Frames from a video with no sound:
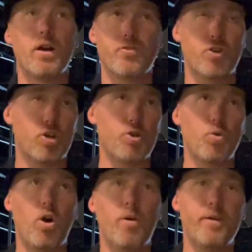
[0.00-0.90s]
Took a
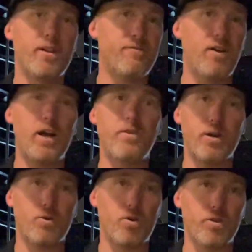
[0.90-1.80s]
drop, hit a
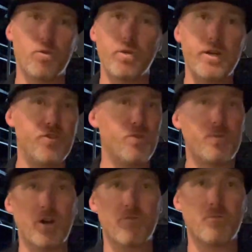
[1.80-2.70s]
5-iron onto the green,
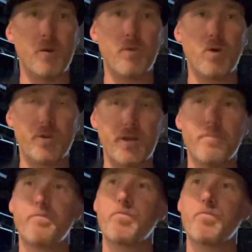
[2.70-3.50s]
2-putted for my bogey.